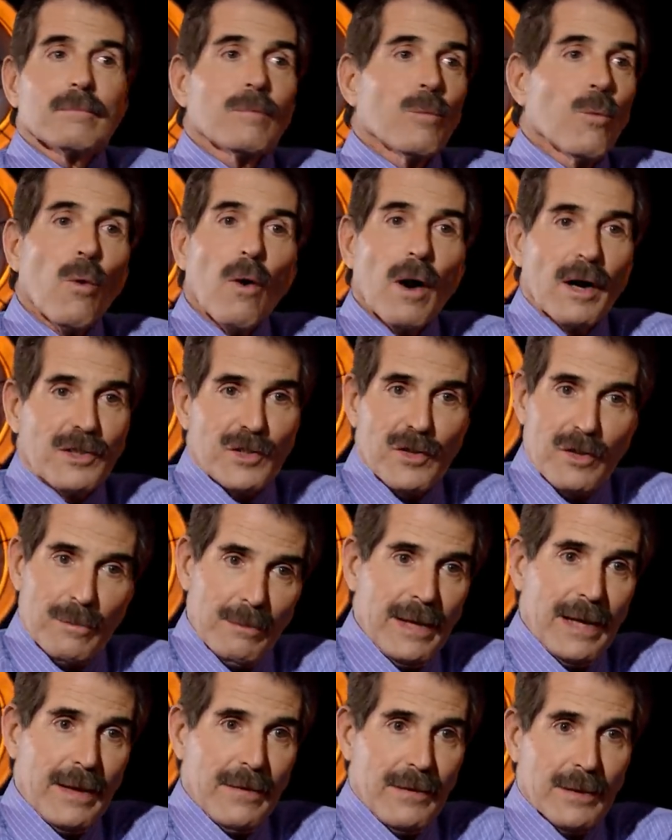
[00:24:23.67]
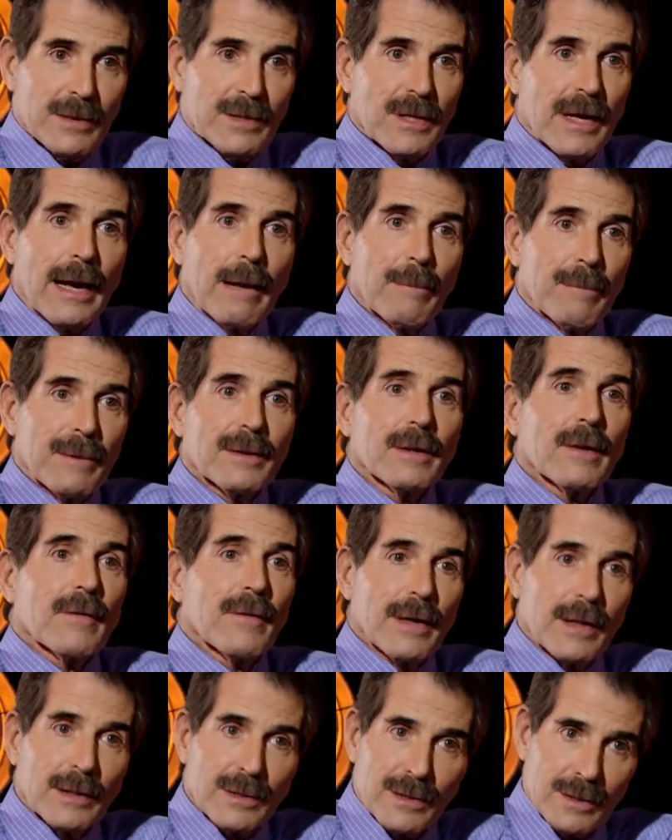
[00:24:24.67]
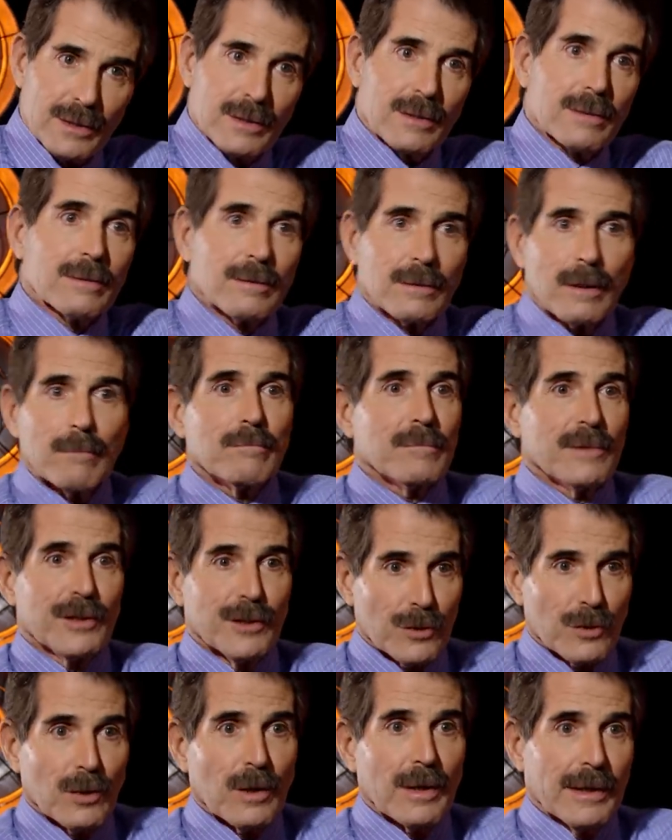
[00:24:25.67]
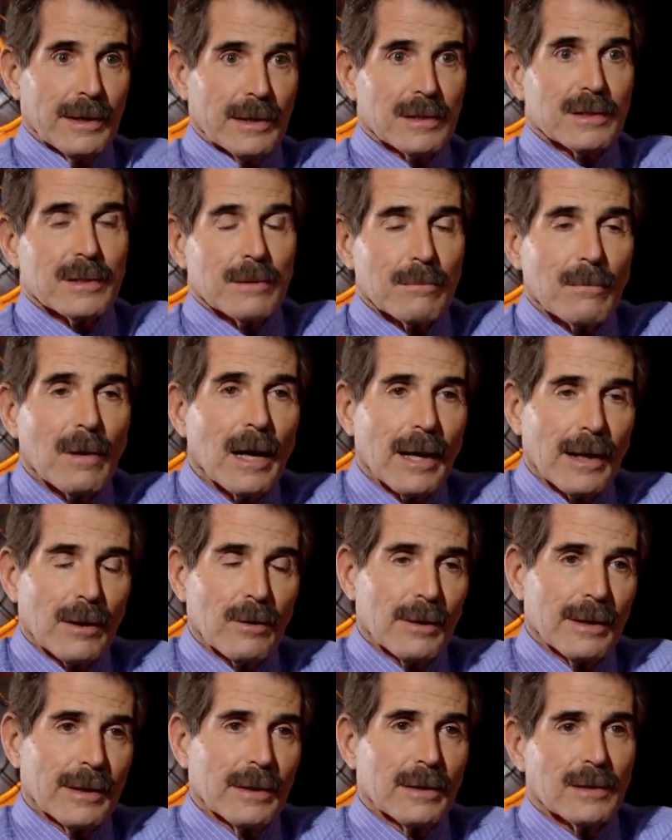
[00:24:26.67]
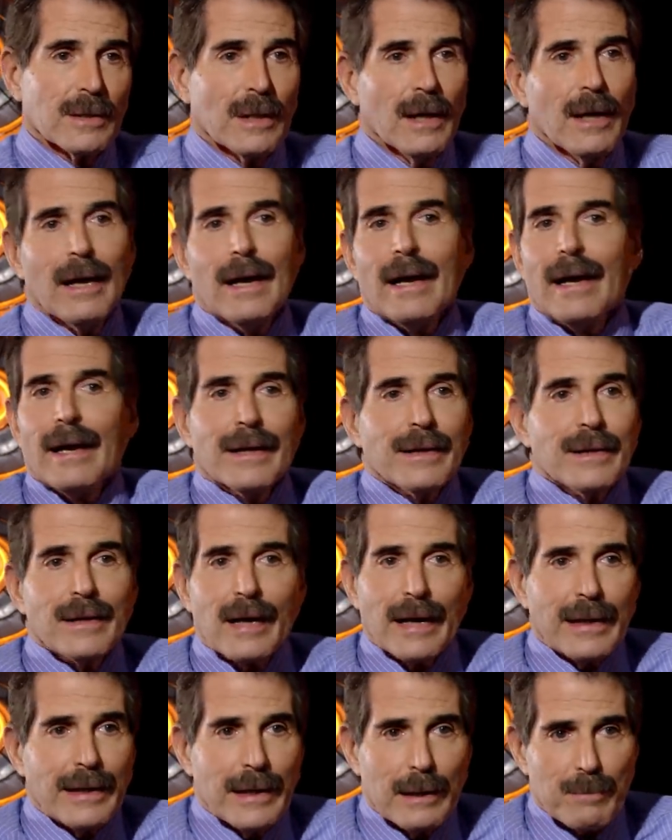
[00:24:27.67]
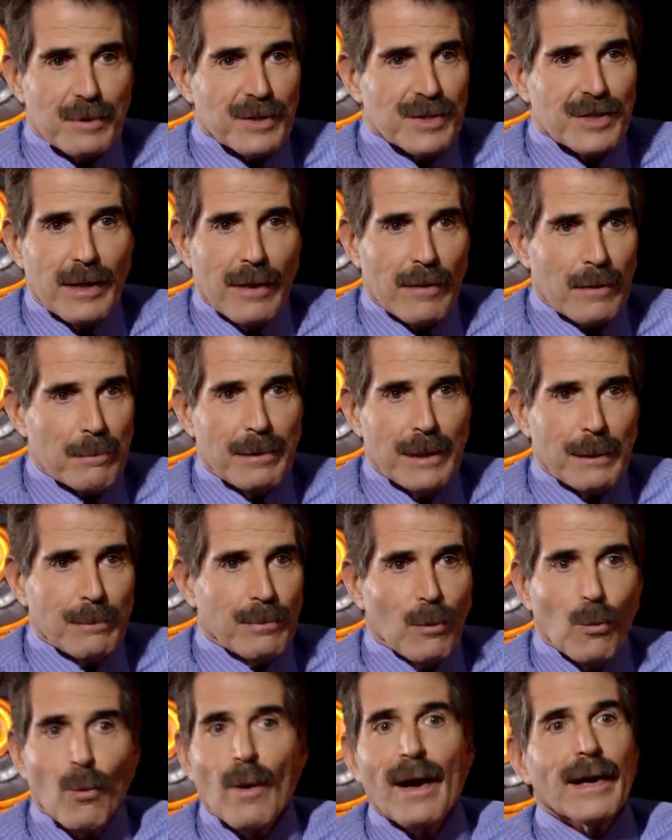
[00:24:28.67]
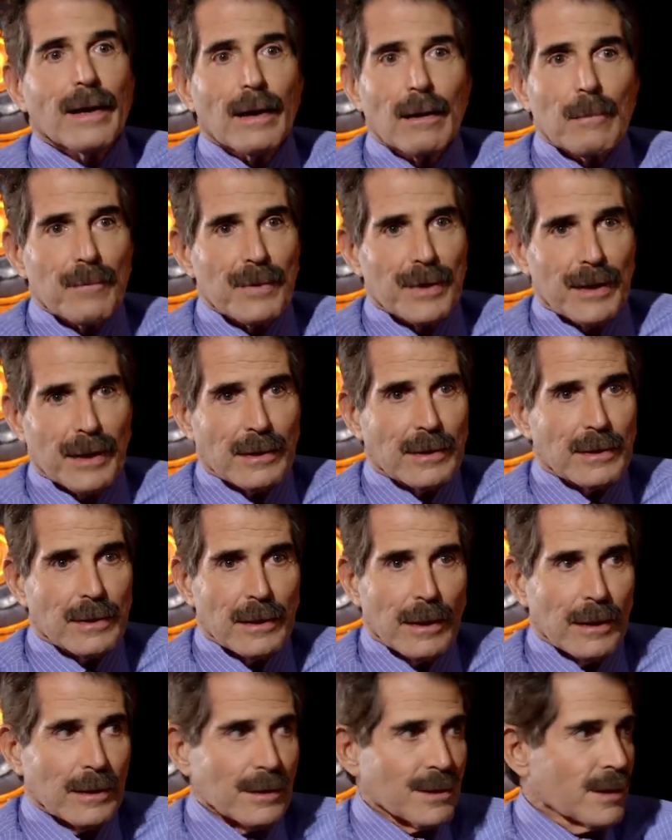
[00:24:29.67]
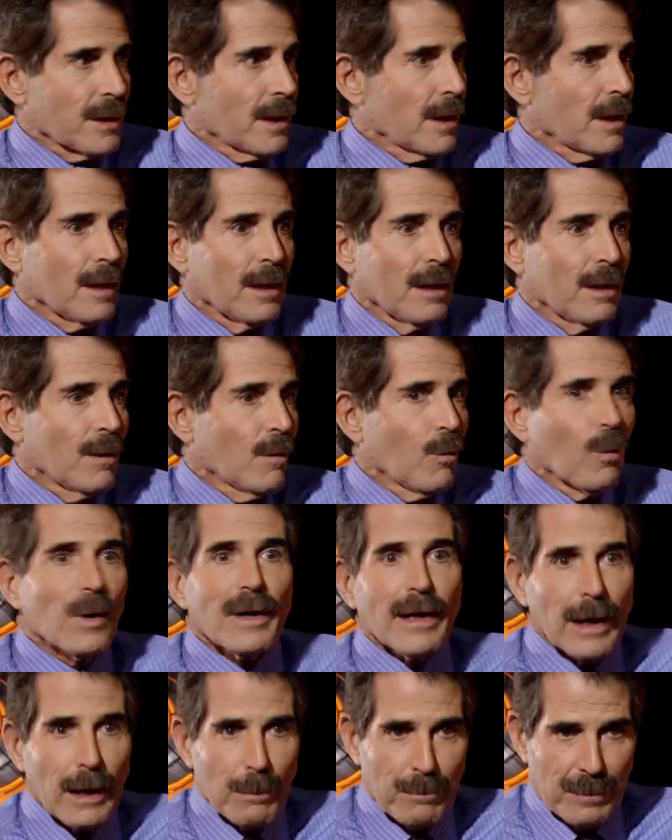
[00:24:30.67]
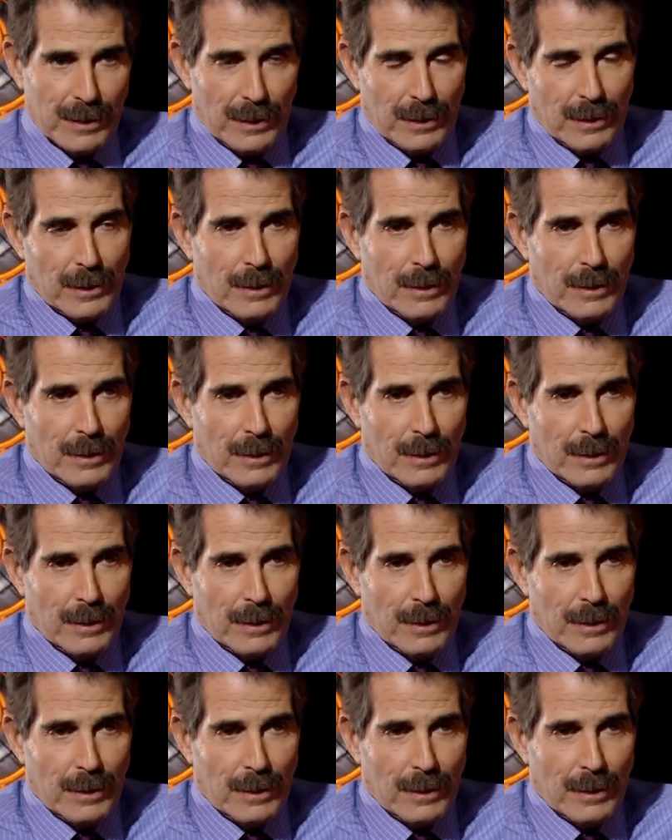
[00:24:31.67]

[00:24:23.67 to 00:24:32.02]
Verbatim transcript: watch them make things happen, and that's your audience and my audience. And ninety percent of the people wake up the next day and say, what happened?